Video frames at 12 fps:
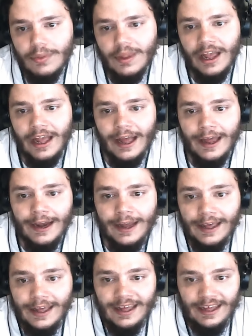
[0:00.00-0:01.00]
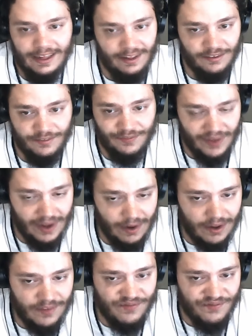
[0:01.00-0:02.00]
and he's
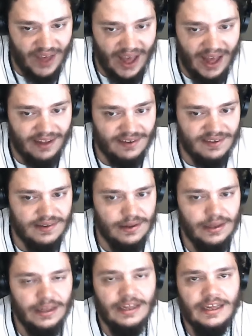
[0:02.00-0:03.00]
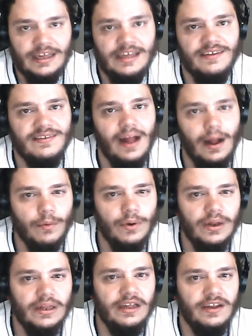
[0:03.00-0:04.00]
very fast. He's not
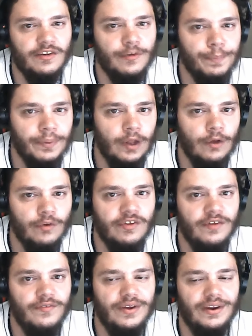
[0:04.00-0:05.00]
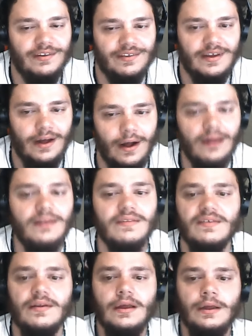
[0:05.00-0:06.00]
really explosive in his
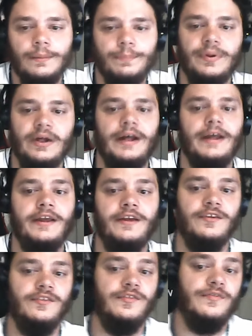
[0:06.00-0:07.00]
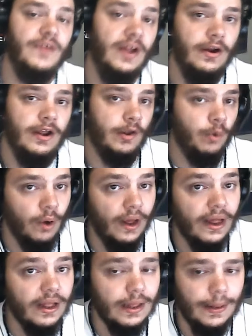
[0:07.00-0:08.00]
cuts, but he is very
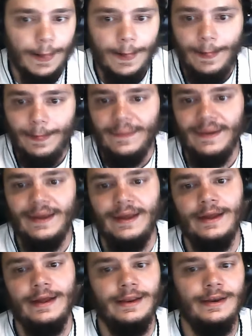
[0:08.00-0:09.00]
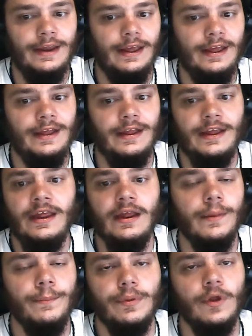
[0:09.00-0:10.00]
quick, and he
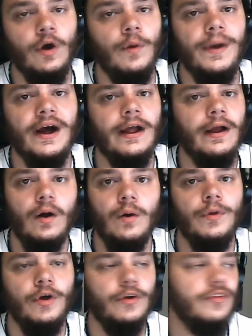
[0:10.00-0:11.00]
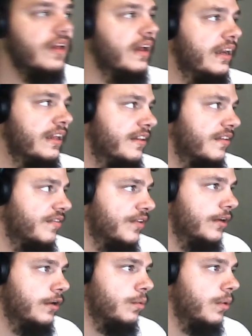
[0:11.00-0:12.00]
can blow by almost any
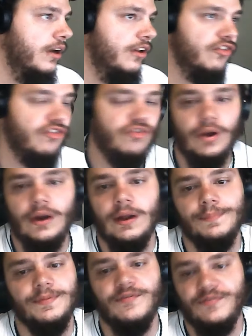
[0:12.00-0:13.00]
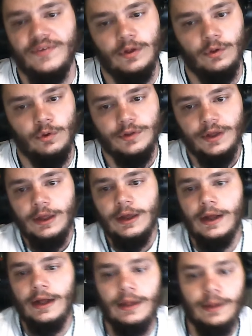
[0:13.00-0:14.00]
defender running straight up the field.
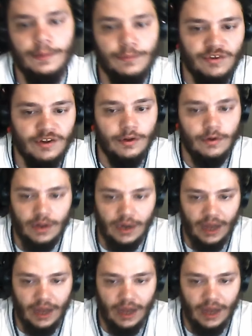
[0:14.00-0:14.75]
So you're going to